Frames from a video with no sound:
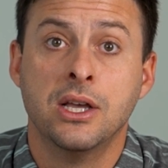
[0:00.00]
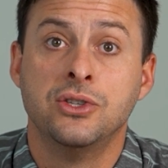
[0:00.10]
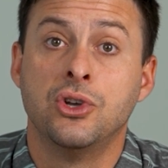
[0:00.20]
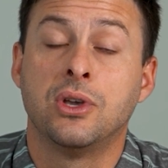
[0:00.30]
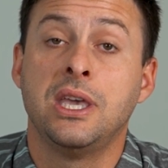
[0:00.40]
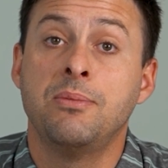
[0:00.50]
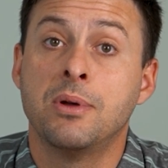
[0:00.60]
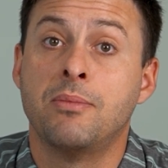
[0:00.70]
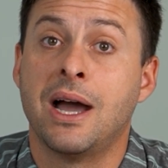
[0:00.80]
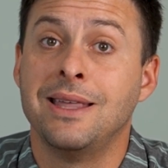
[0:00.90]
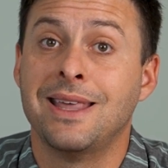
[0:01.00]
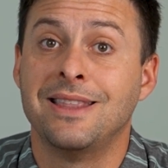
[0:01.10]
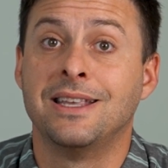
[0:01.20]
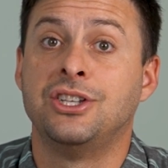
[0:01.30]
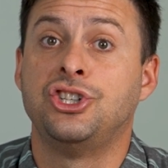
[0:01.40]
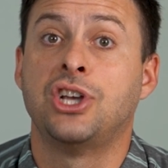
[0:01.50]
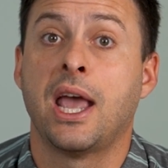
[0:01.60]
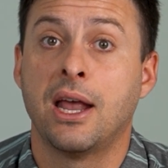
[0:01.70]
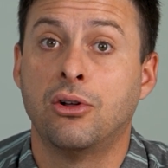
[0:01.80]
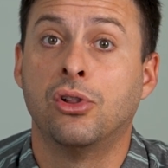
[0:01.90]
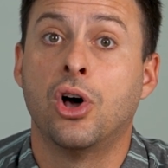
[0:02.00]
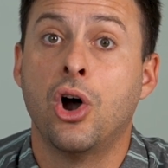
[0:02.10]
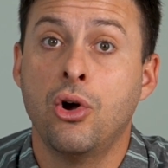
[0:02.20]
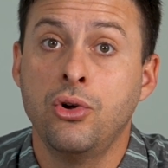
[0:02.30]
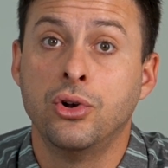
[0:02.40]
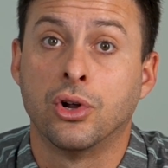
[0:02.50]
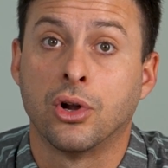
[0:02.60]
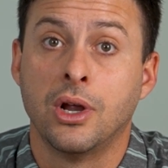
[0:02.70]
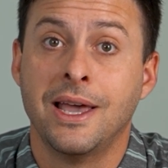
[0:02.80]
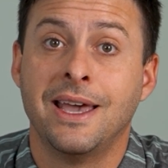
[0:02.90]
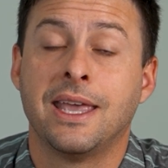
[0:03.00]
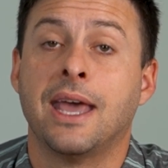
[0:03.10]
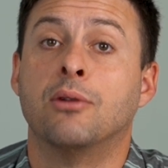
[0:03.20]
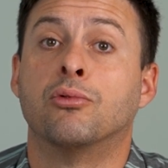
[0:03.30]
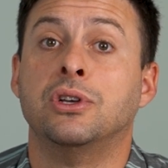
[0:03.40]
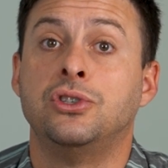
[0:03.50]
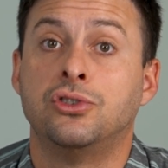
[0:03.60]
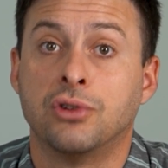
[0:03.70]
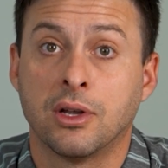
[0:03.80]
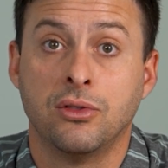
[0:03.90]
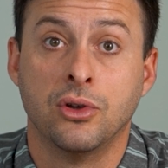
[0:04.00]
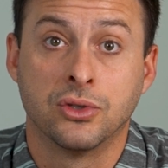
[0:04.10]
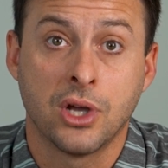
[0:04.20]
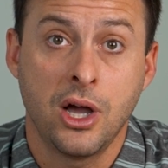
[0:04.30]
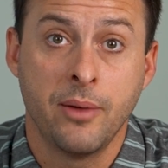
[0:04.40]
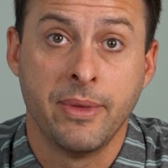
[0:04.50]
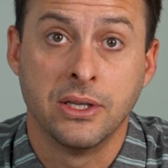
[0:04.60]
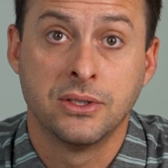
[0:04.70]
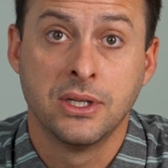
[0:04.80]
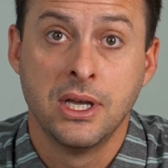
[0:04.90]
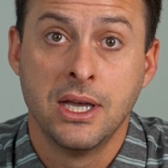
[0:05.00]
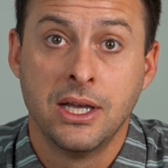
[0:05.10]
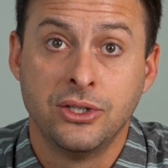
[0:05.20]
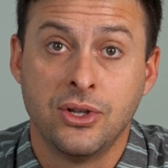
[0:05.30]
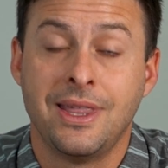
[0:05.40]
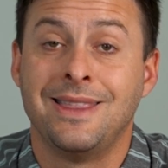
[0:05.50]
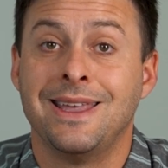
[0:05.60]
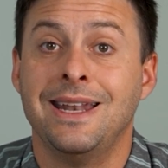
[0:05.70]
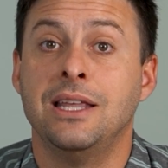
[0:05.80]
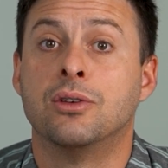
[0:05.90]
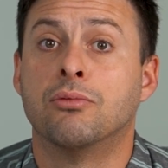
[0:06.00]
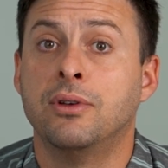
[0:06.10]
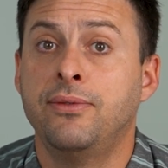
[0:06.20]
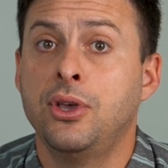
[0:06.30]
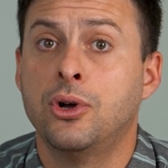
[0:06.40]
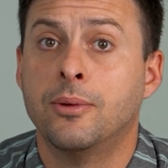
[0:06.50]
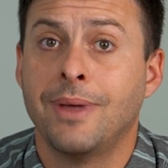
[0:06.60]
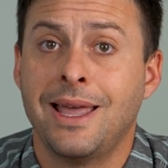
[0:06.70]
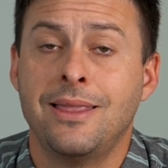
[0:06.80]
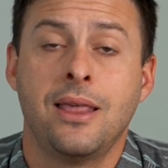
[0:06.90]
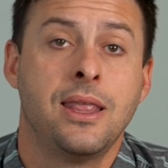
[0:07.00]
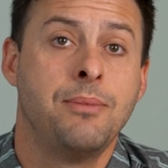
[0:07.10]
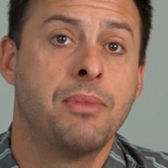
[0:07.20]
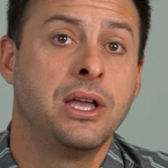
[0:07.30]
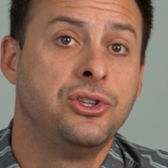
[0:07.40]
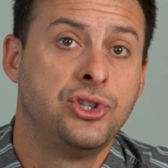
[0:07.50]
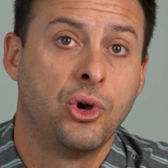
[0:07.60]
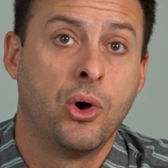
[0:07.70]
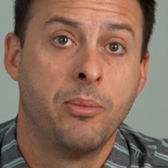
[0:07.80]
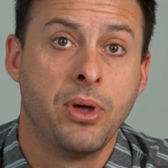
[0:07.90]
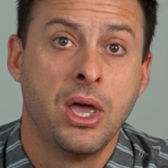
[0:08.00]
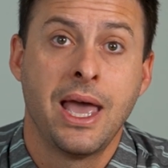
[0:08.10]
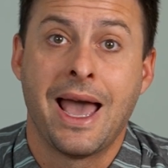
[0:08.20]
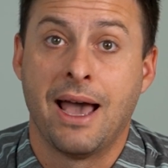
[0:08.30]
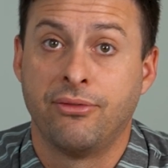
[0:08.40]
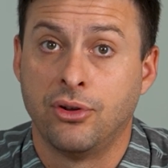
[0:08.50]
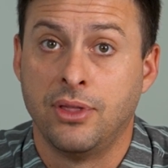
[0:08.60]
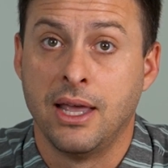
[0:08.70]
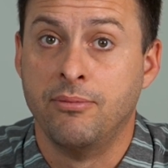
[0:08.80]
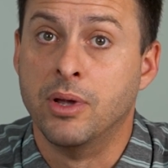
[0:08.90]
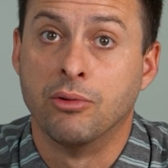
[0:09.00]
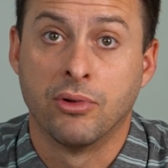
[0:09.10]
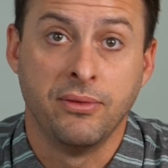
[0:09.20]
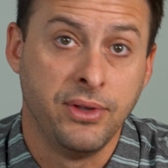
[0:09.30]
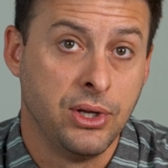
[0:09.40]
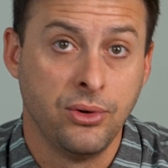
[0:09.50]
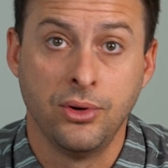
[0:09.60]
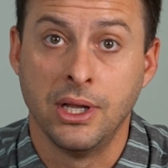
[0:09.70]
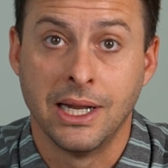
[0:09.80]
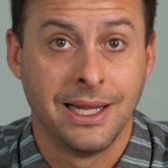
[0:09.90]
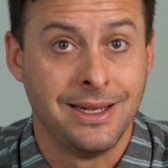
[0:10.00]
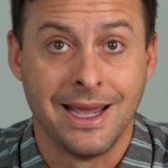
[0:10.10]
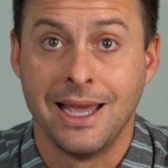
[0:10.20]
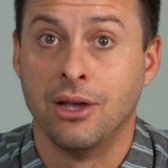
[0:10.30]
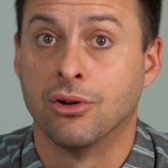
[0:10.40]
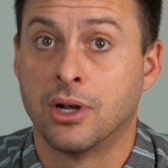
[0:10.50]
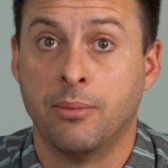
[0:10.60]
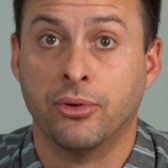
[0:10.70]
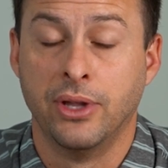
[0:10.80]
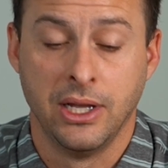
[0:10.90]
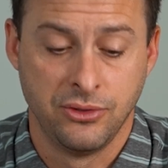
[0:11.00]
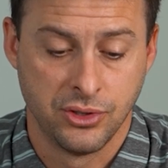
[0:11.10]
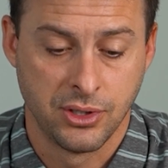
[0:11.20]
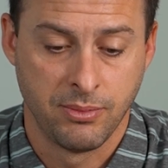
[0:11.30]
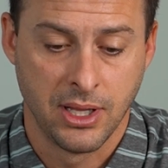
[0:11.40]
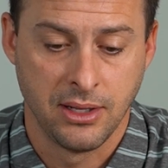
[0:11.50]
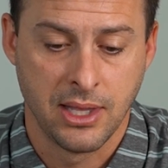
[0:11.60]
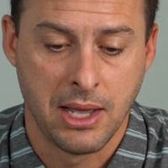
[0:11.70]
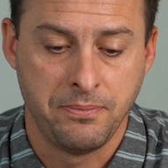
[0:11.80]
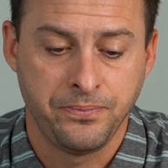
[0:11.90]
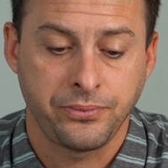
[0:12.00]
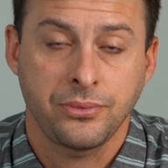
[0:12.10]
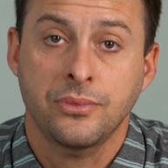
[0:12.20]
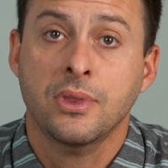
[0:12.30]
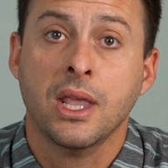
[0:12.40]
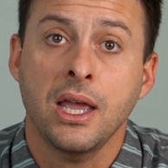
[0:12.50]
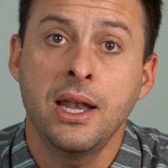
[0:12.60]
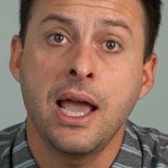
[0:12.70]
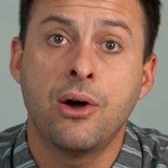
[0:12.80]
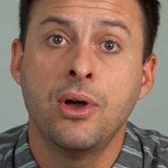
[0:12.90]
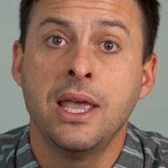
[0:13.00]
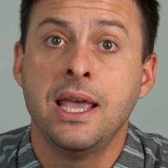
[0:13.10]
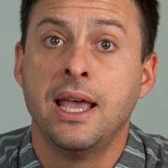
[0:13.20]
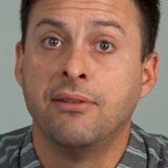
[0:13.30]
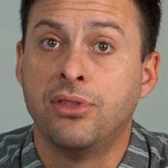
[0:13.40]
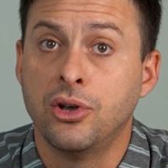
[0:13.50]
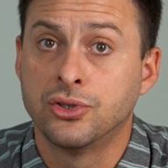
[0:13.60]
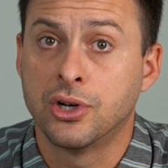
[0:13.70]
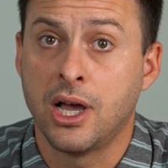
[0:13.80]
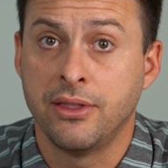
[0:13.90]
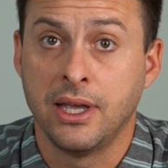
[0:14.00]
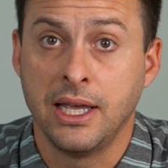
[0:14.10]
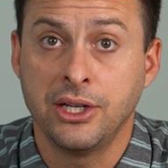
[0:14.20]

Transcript: So keep in mind that the channel owner can restrict those comments so that they need to review them and then they might show up after they've been reviewed in a day or a couple days or something like that. Now, if those are not the